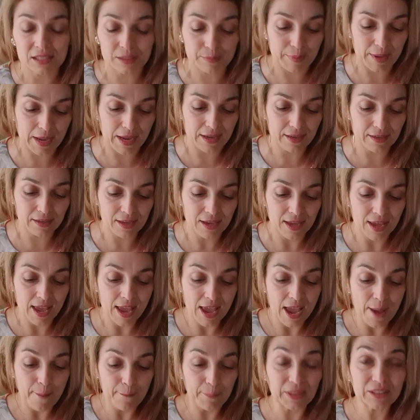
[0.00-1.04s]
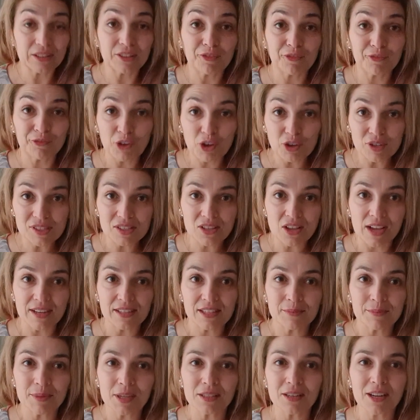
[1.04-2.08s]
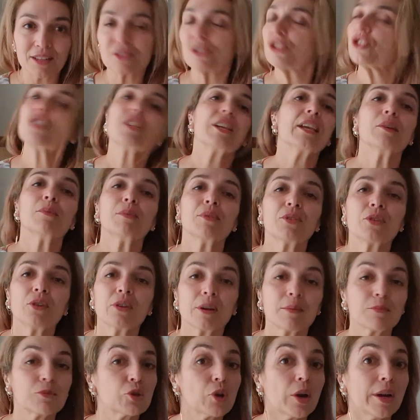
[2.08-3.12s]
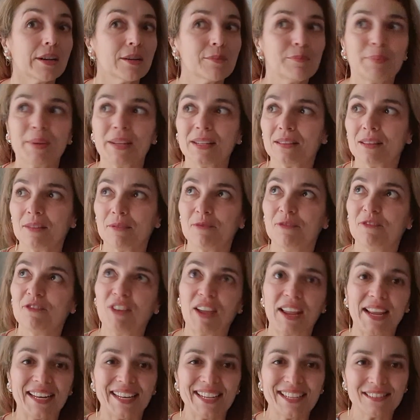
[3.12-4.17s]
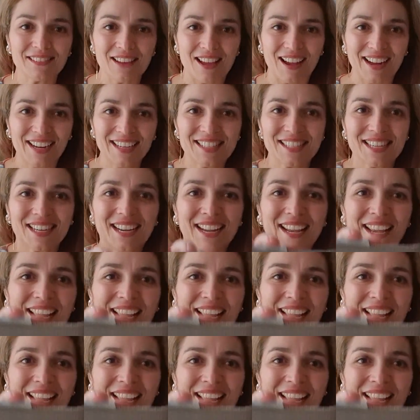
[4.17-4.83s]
bag. But the first item I'd like to share with you, and I'm trying to beat the failing light,